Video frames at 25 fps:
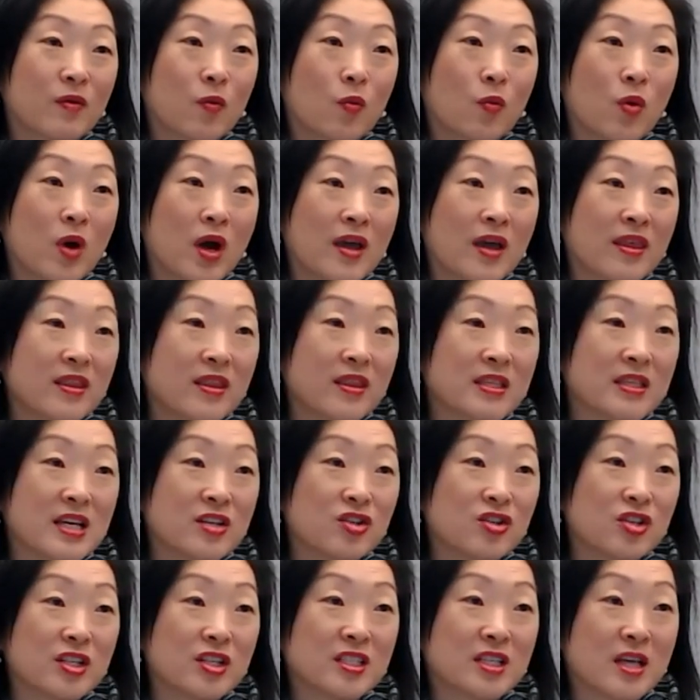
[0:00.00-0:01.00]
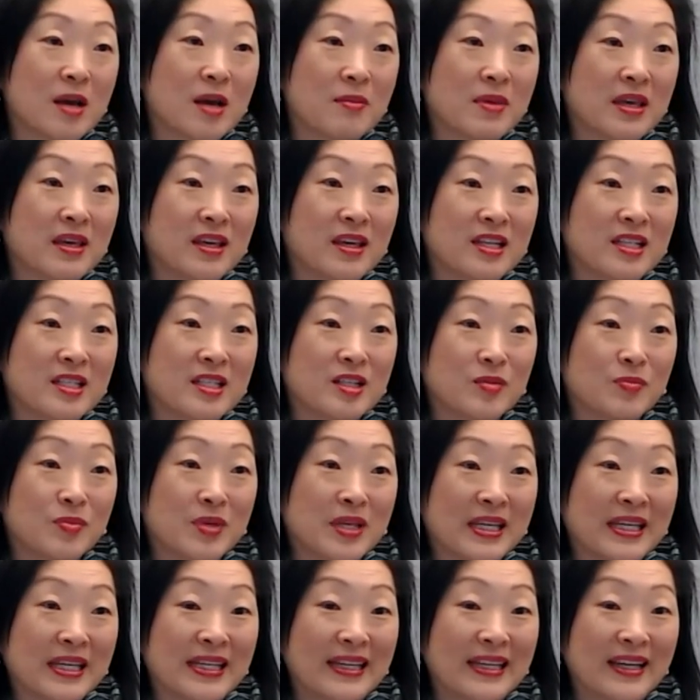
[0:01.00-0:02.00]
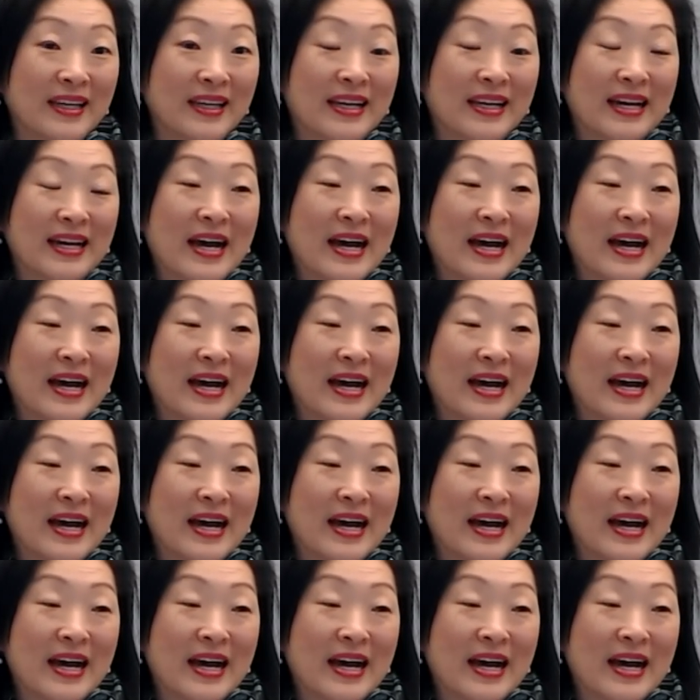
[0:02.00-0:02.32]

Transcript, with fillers: why this session is coming into being.